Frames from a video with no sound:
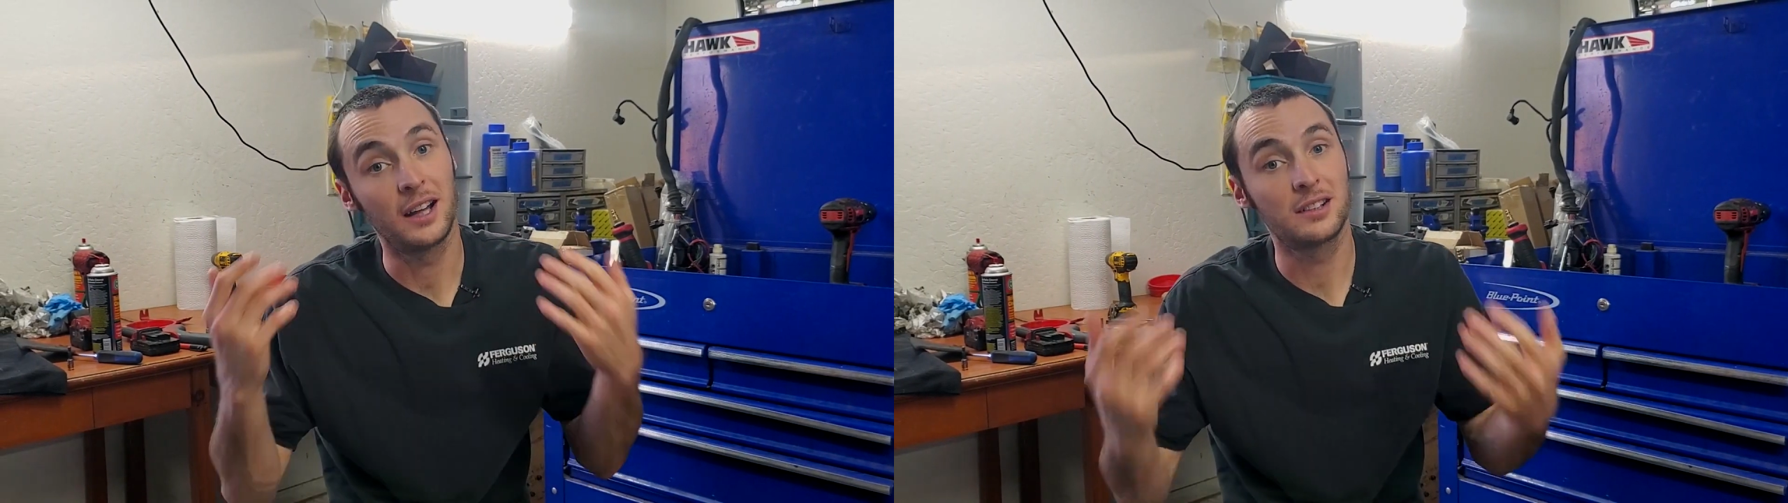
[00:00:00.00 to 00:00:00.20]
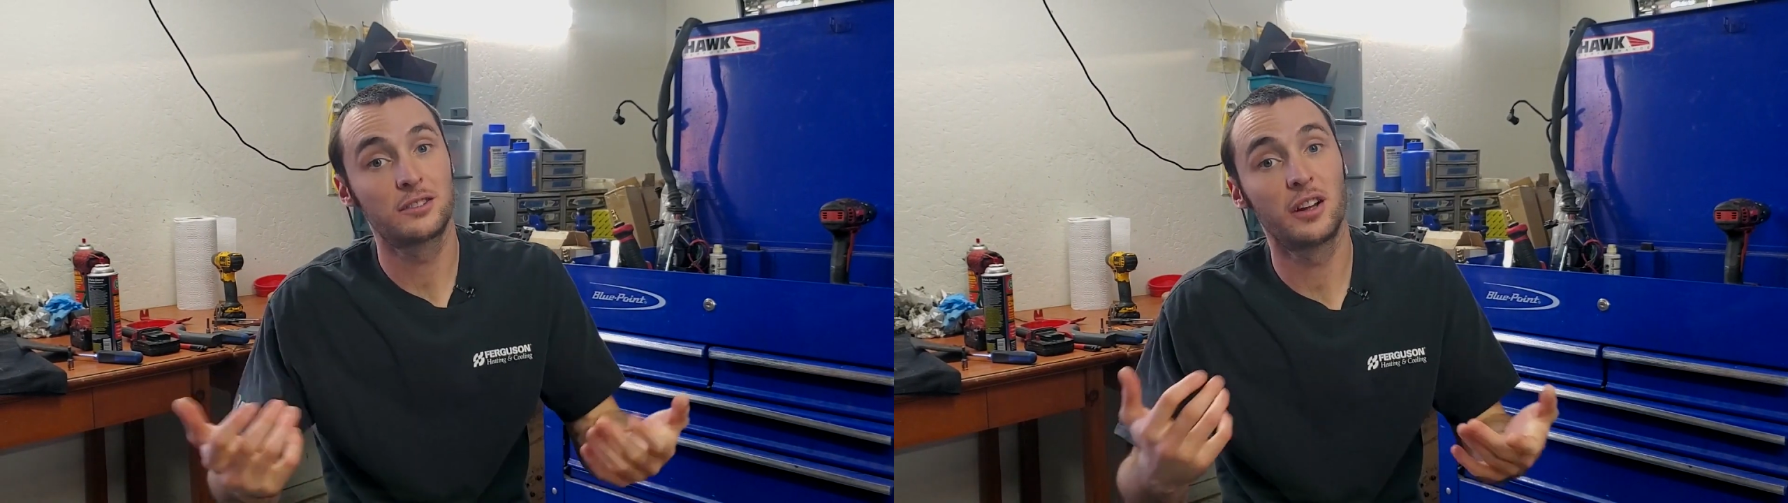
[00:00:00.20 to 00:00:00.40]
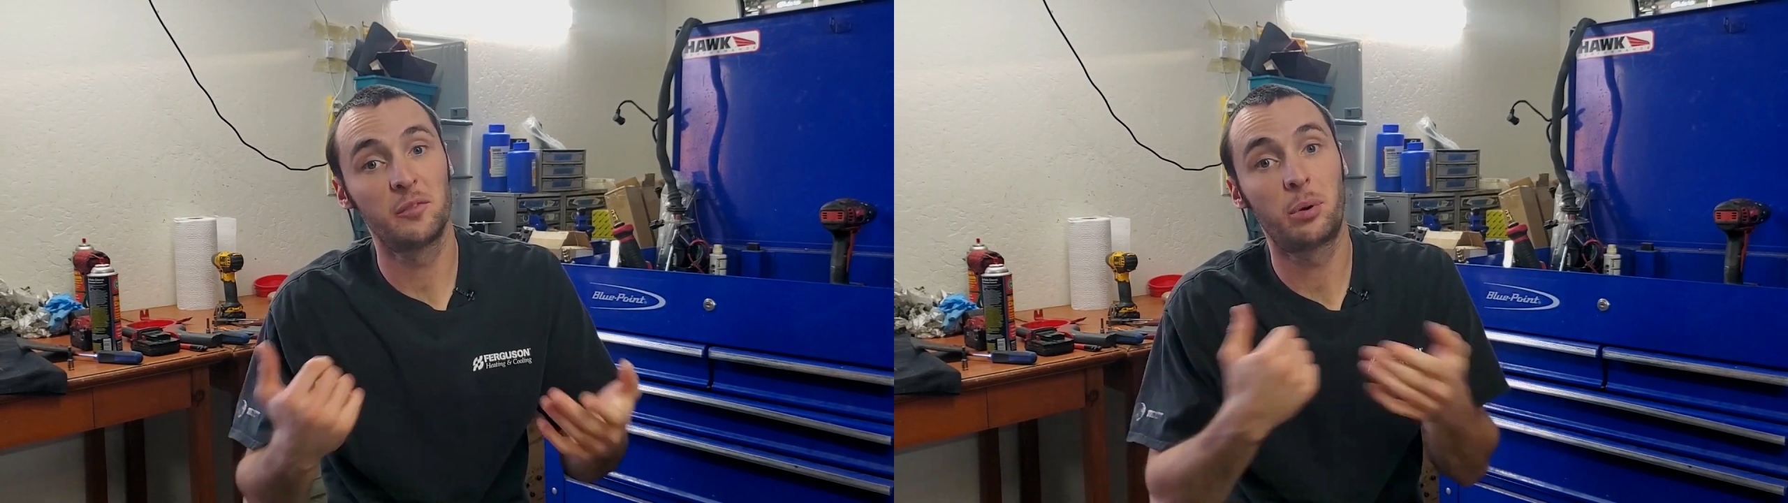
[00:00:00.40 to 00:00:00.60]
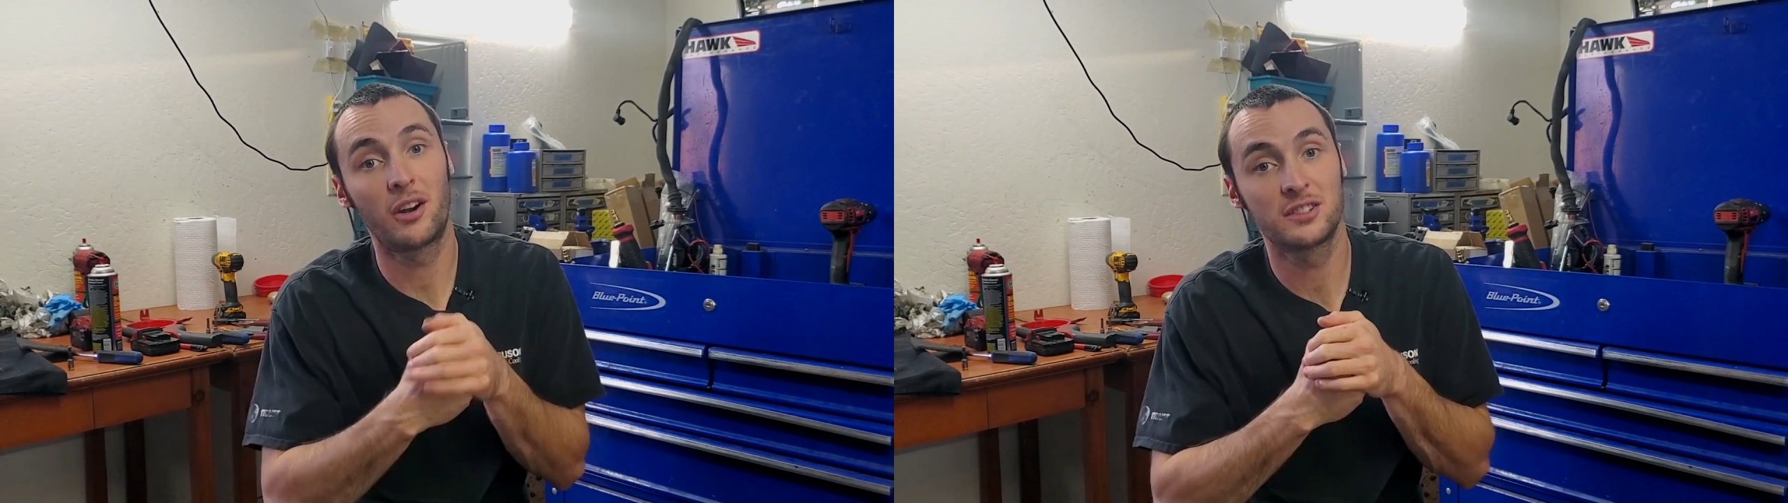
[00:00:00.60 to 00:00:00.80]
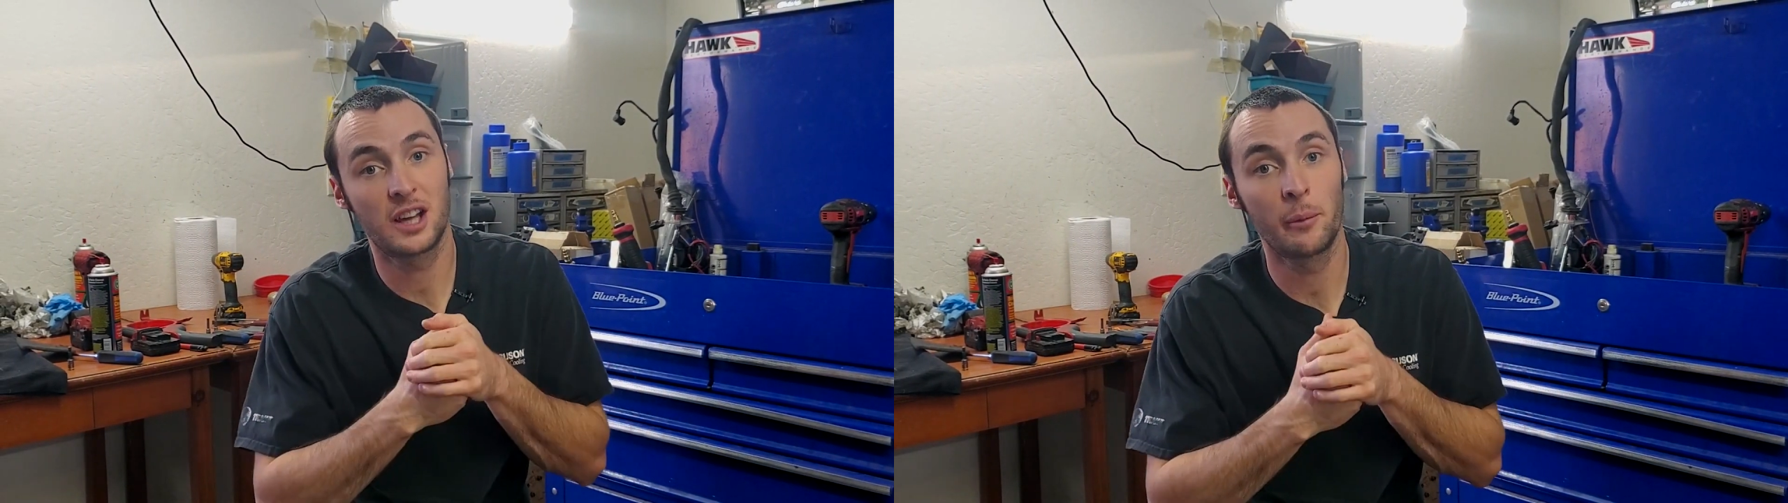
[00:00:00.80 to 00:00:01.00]
I still have
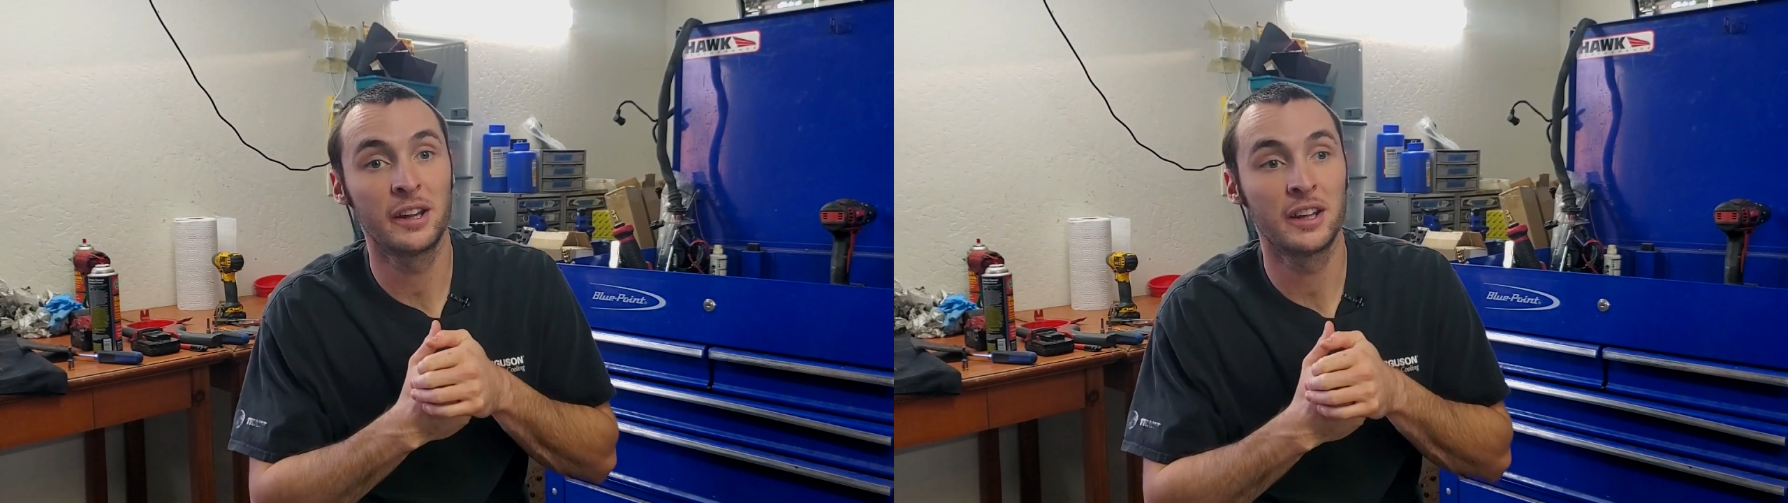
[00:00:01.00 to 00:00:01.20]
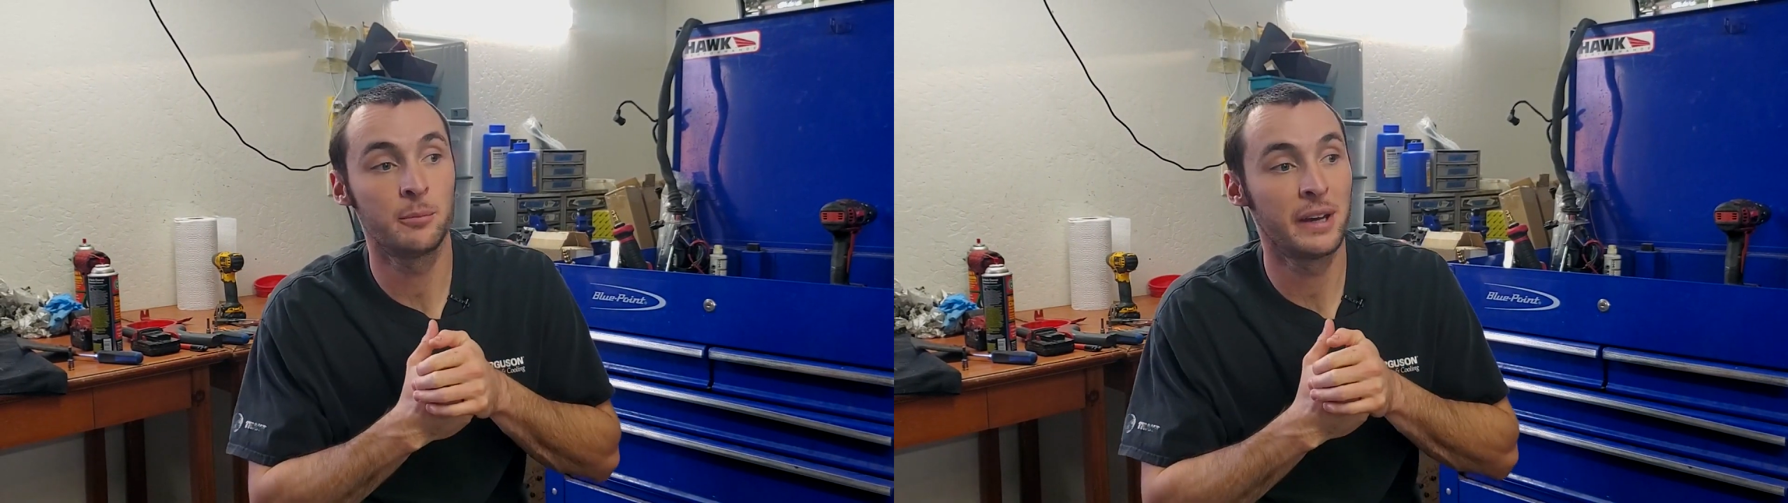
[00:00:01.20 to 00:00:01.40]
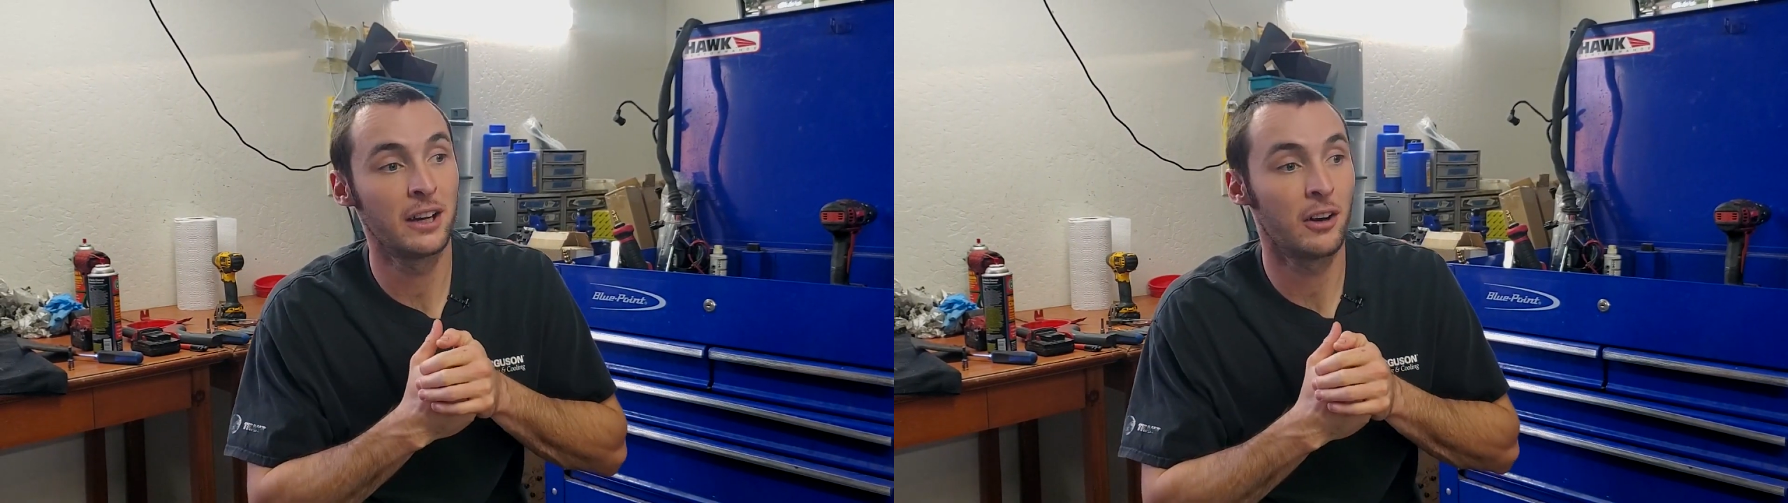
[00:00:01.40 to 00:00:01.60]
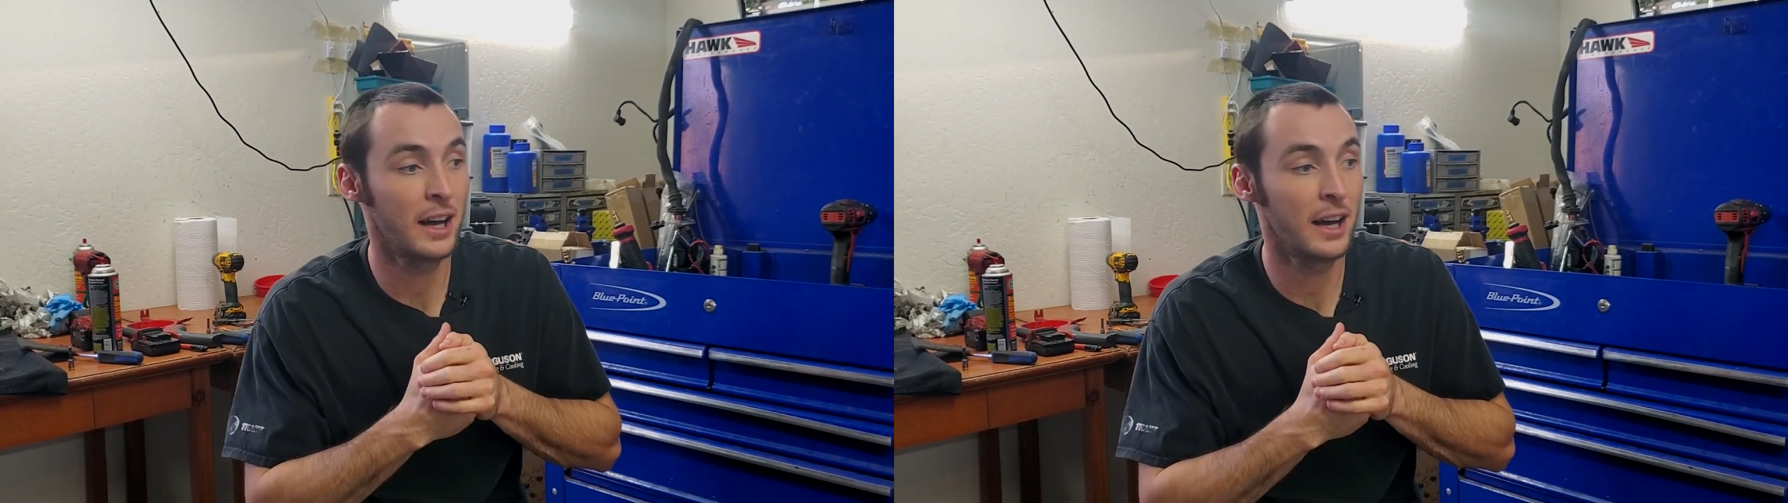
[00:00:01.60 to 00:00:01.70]
parts coming in the mail.